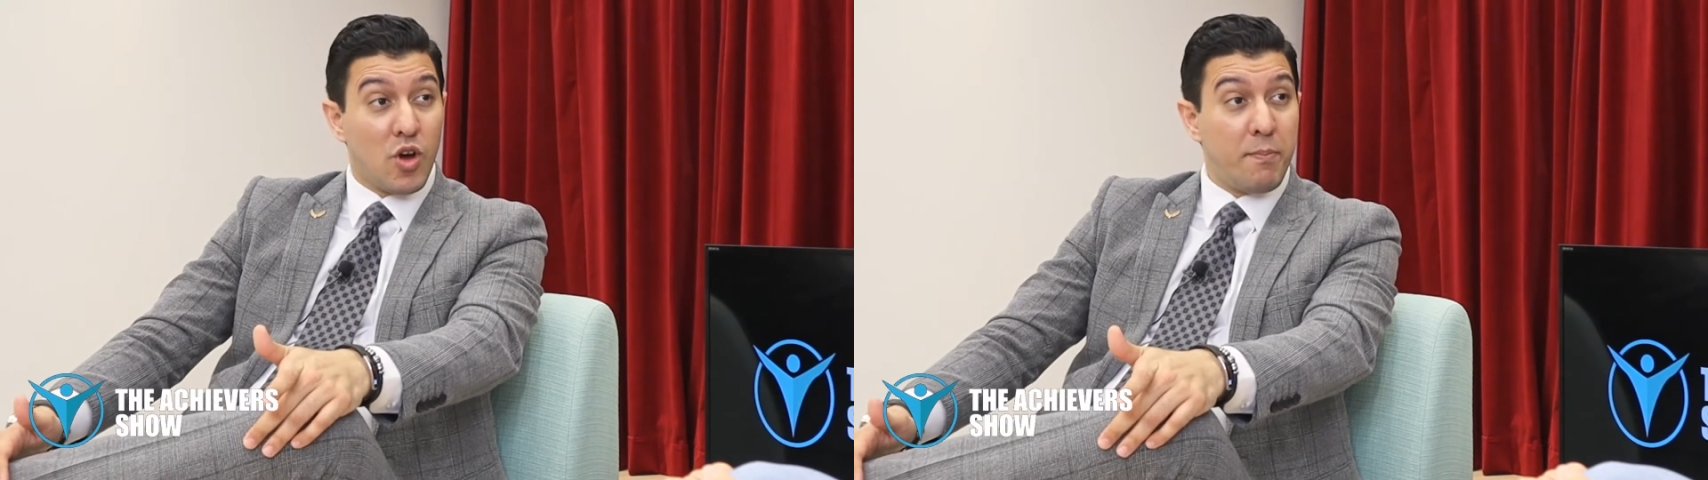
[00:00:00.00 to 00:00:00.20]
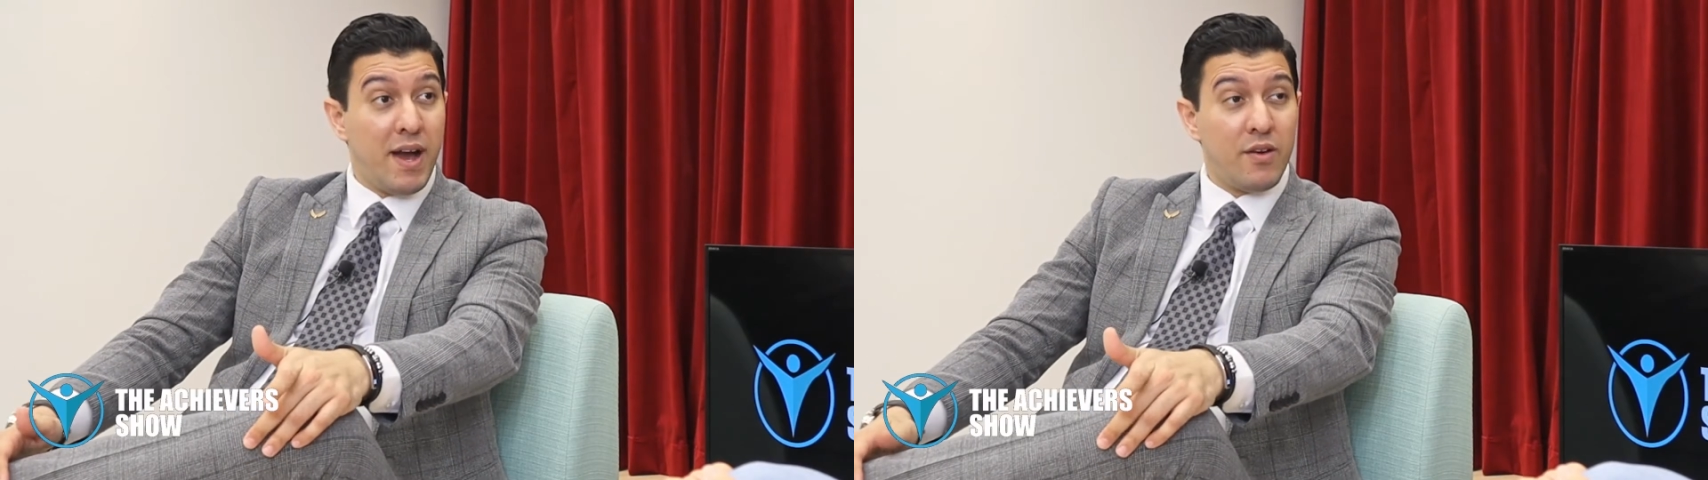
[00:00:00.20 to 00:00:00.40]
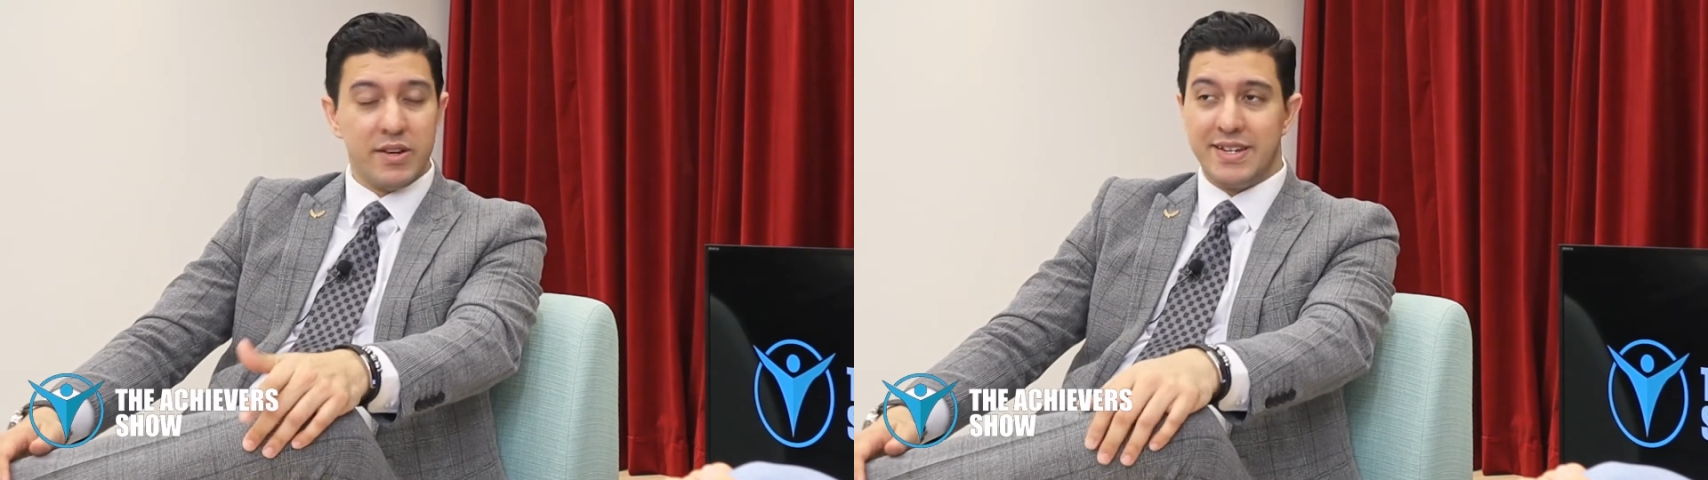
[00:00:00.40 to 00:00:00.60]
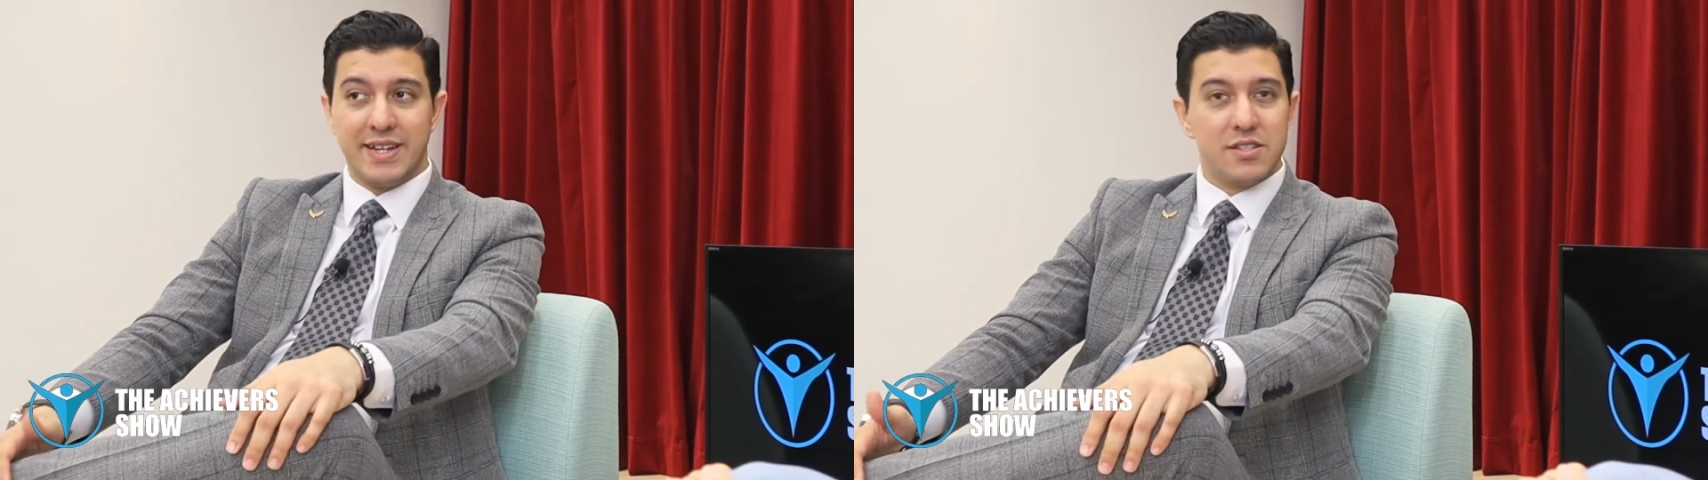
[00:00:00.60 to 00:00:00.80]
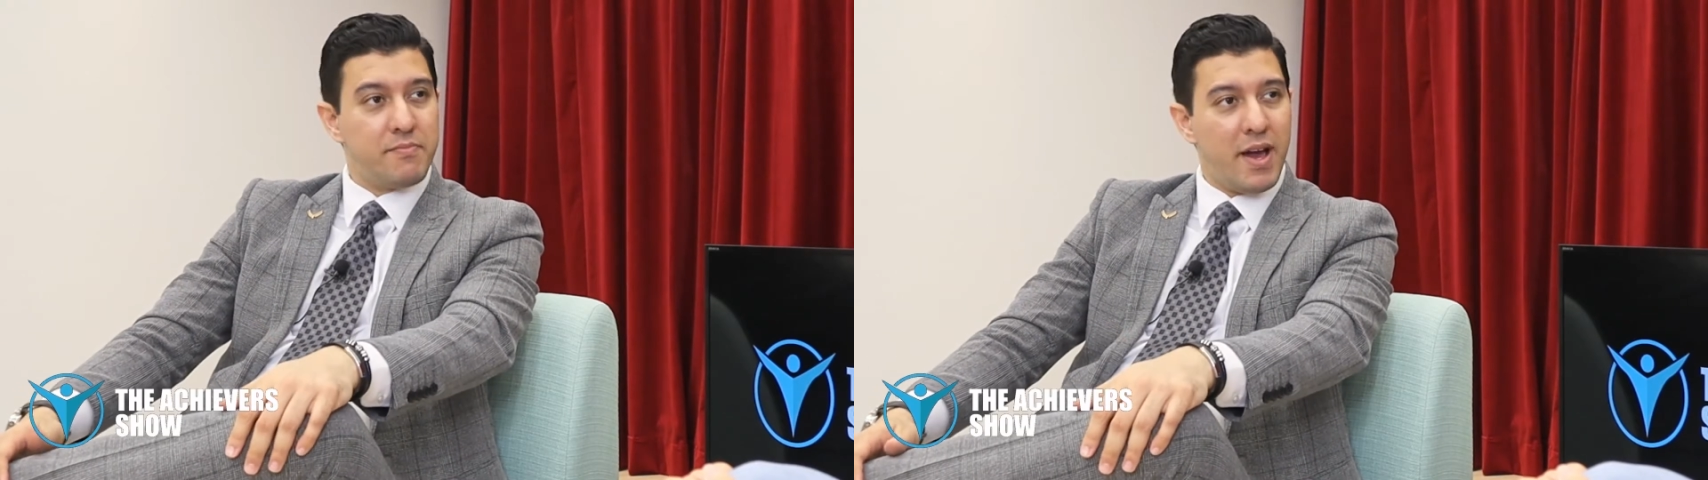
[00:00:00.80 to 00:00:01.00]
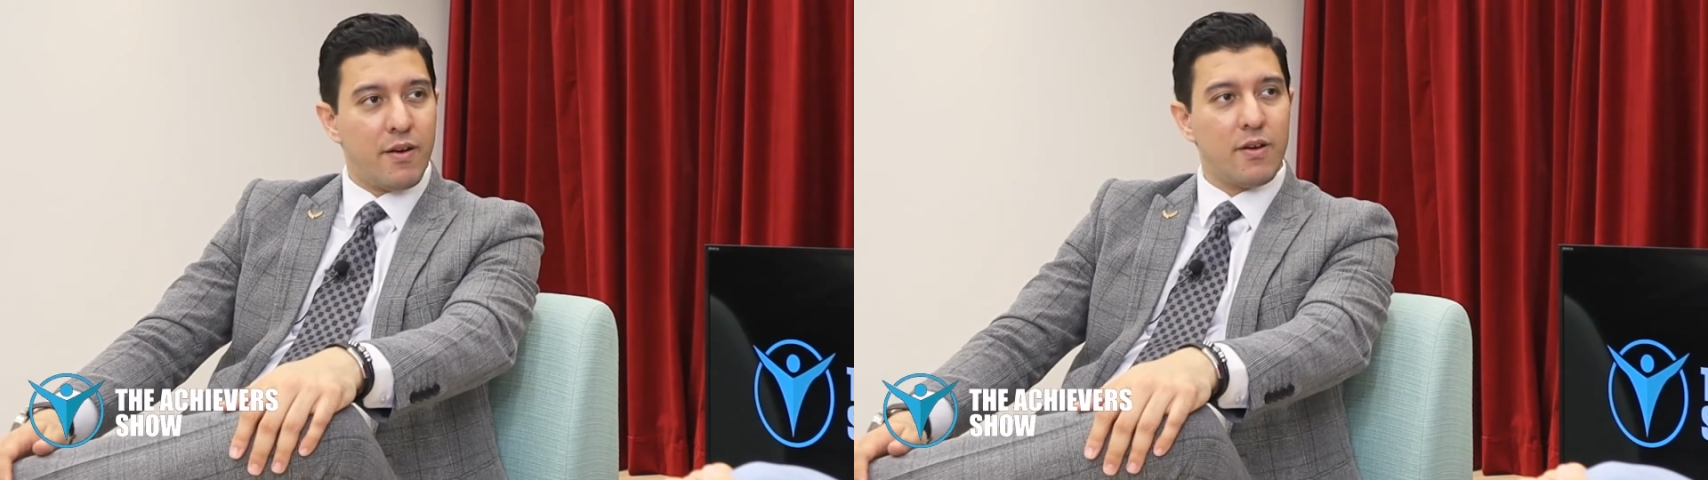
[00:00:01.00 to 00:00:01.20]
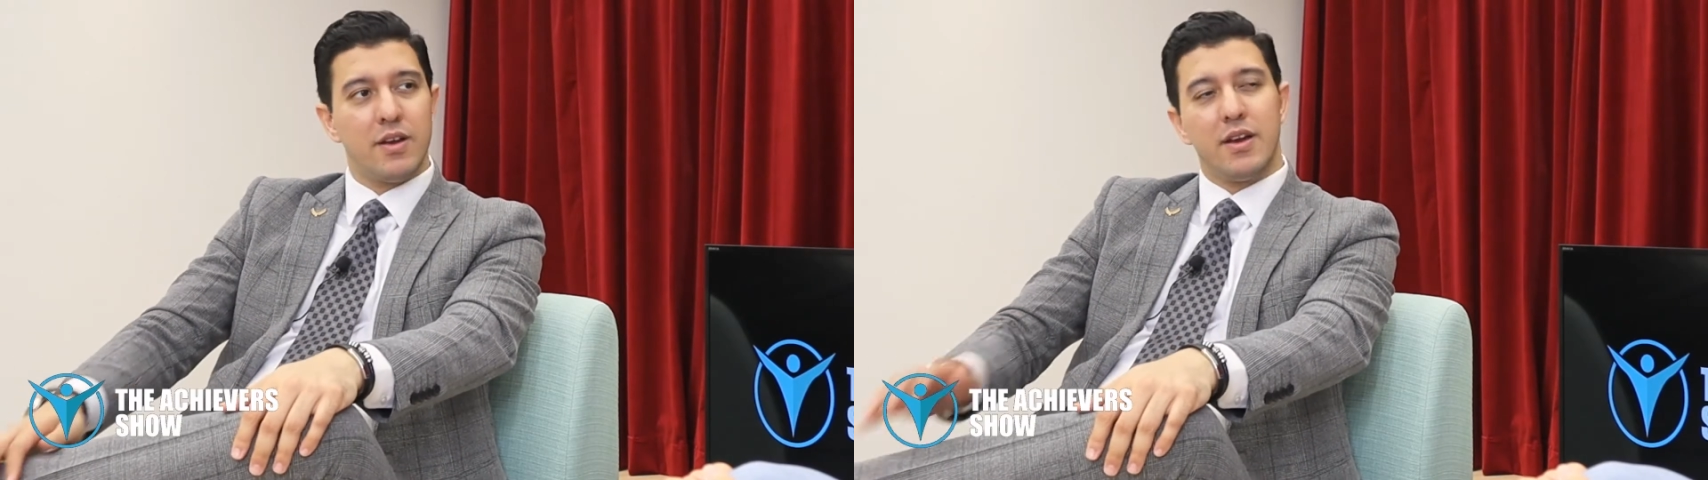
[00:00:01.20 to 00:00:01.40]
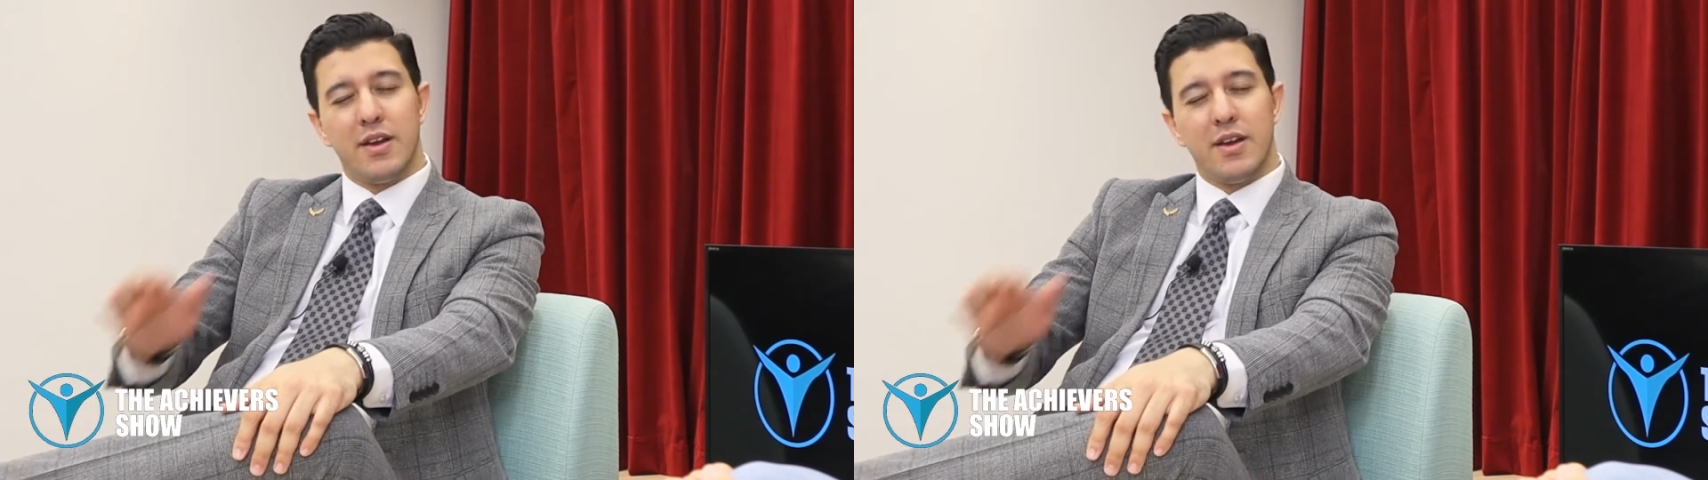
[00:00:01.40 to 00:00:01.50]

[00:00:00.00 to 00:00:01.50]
dropout, it doesn't matter.